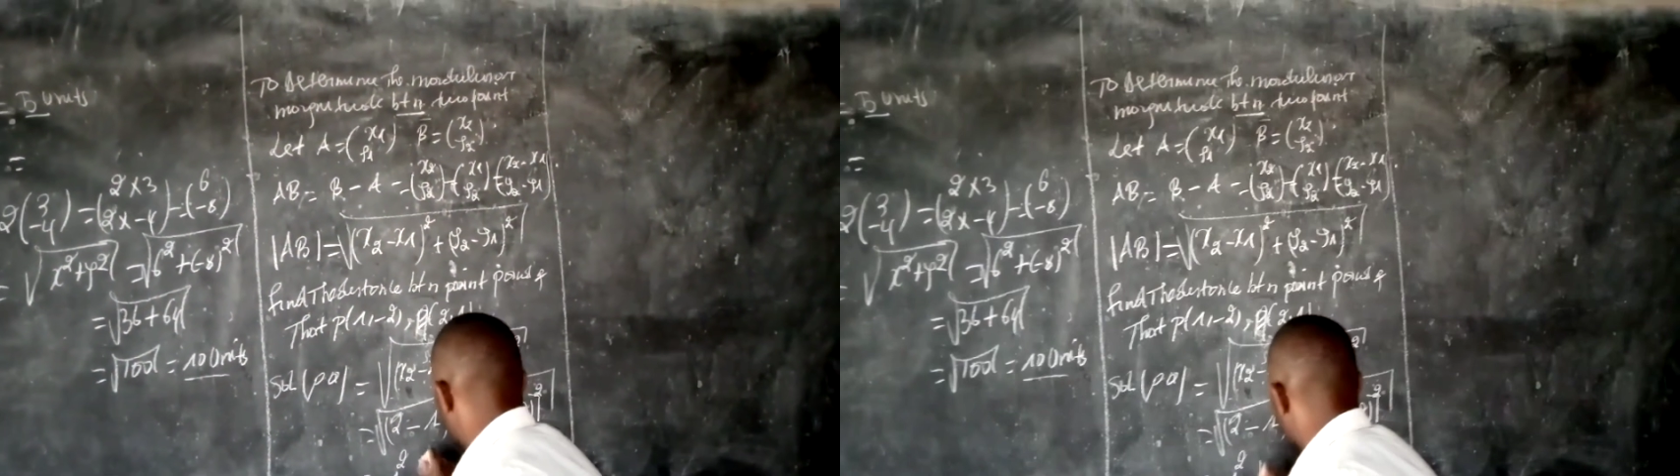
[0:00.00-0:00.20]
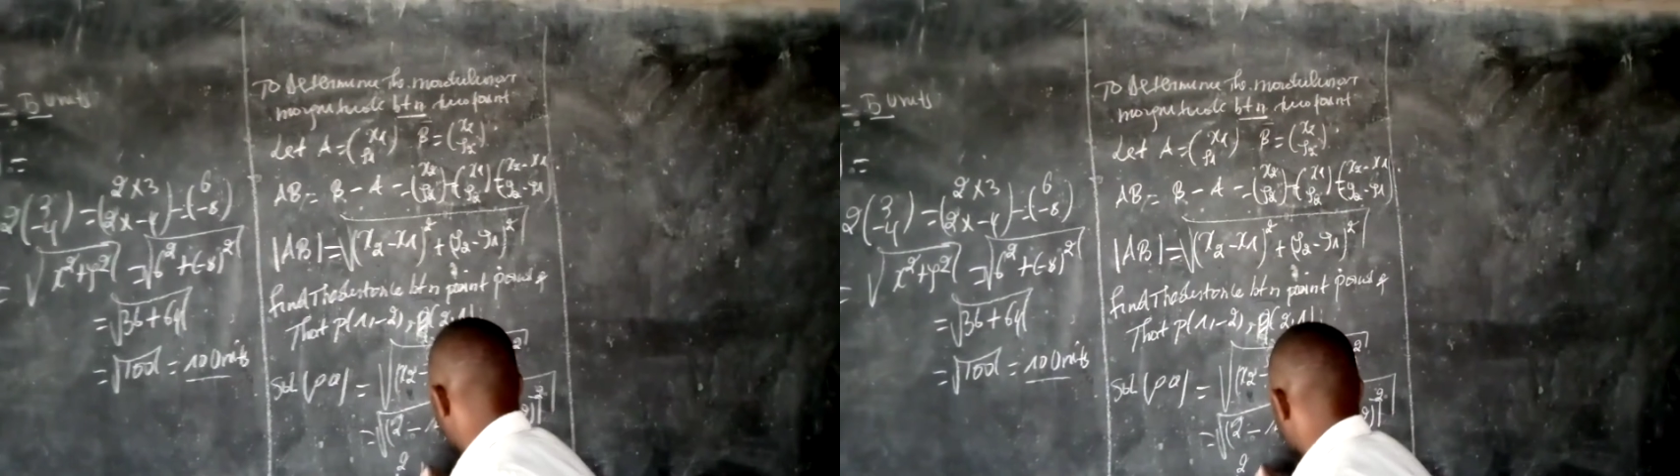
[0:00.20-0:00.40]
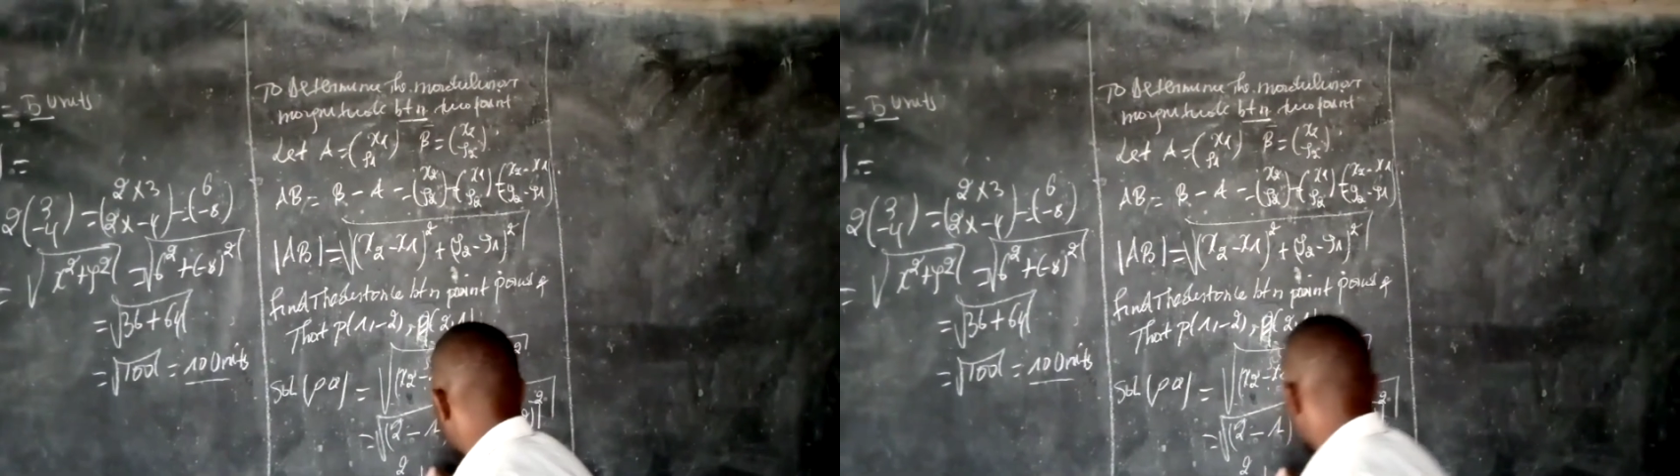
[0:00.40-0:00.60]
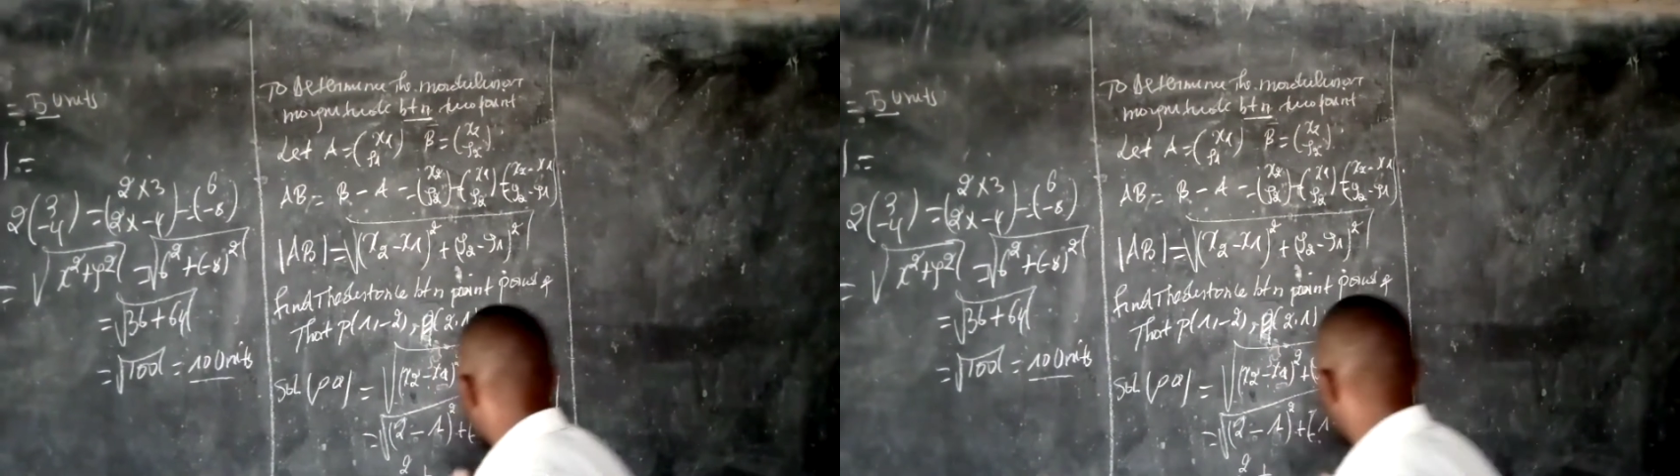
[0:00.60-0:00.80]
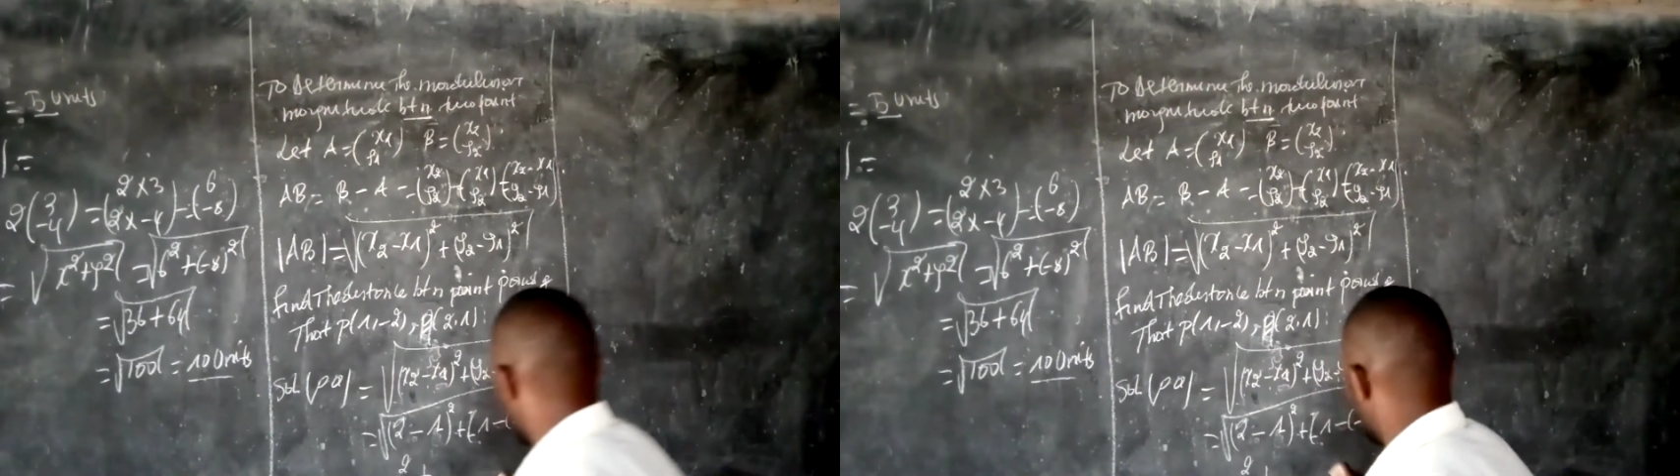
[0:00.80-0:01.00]

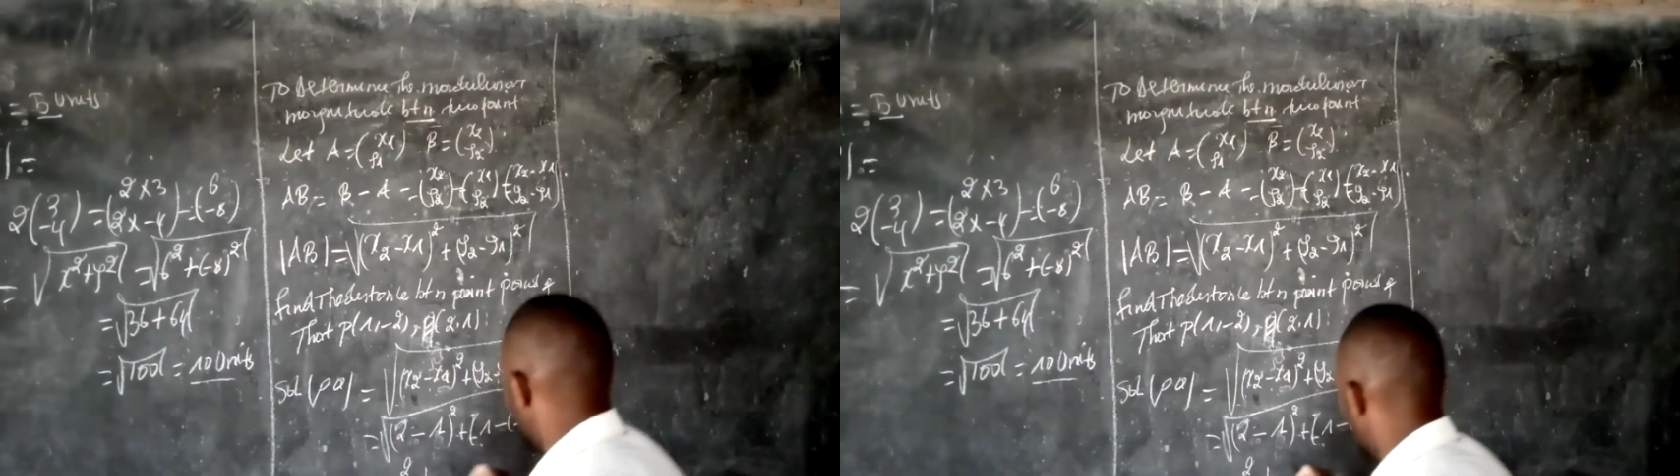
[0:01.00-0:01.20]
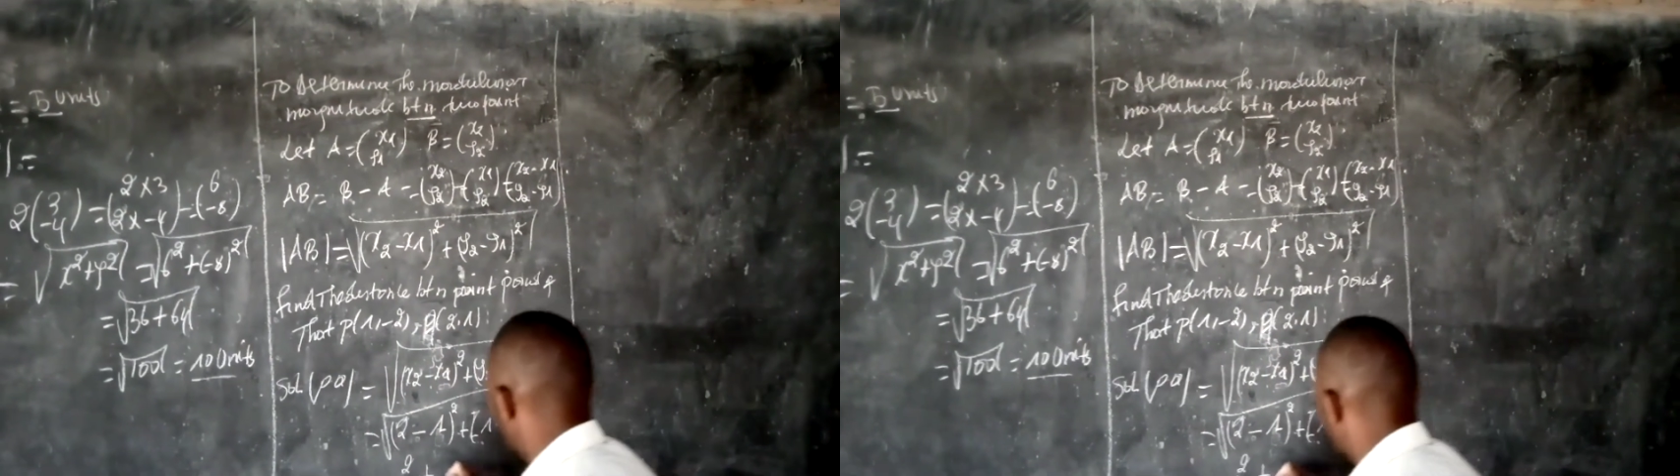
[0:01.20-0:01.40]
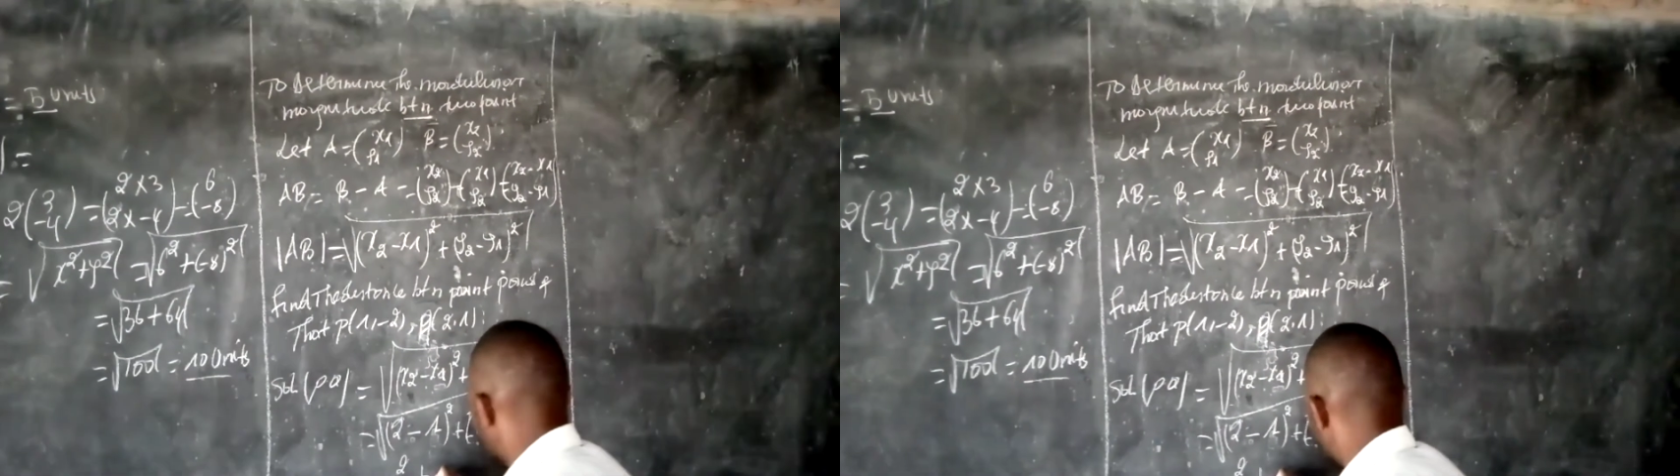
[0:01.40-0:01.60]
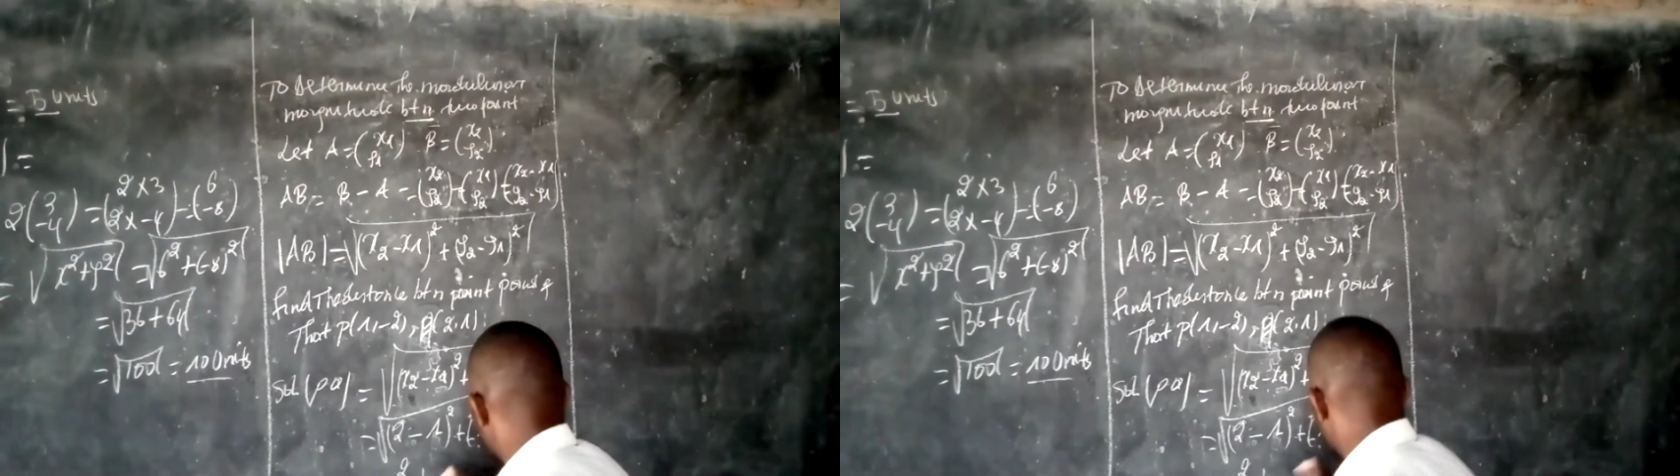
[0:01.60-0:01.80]
plus, here we get